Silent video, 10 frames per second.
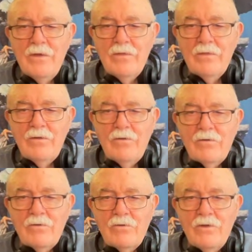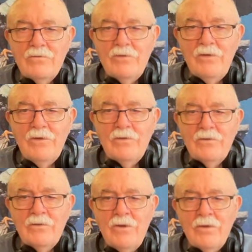The article goes on to
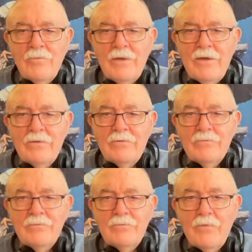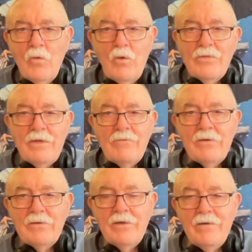talk about what they've
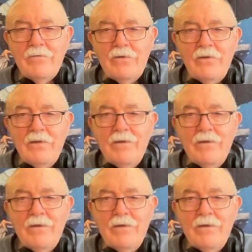uncovered,